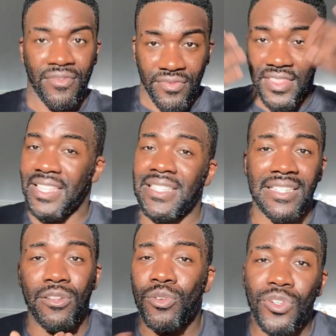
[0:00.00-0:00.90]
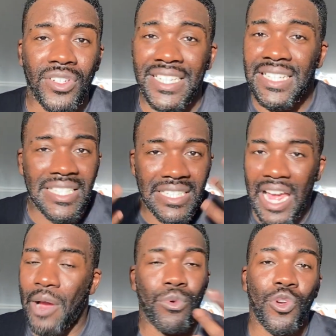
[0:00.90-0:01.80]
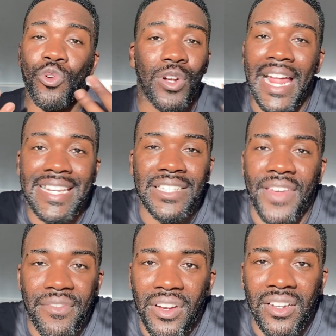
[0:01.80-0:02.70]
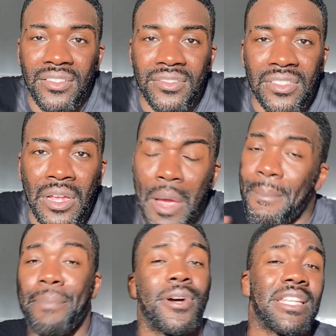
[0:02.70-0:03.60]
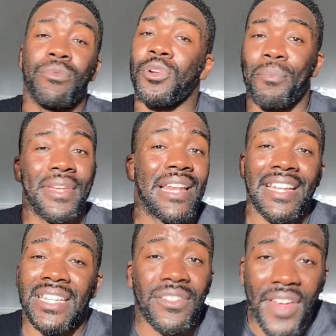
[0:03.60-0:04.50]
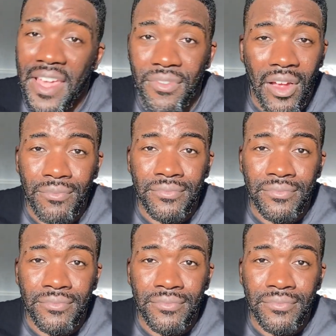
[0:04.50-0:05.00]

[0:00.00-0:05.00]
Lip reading: This look, this... I will not look like this forever. My body will not be like this forever.